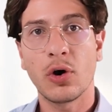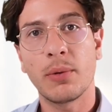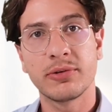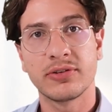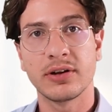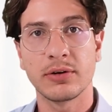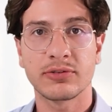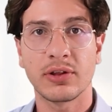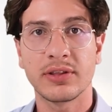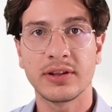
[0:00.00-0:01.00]
opposite of
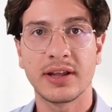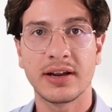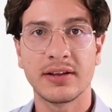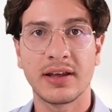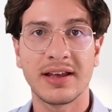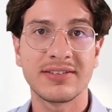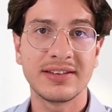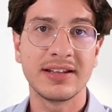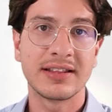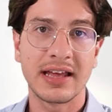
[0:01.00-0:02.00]
something that it has
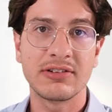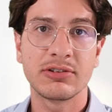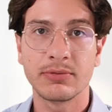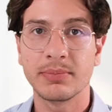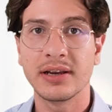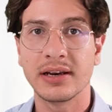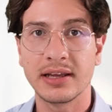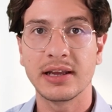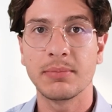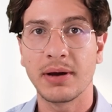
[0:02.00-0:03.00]
the intention of being
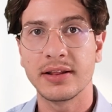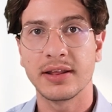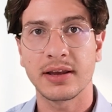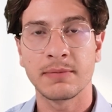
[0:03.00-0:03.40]
legally binding.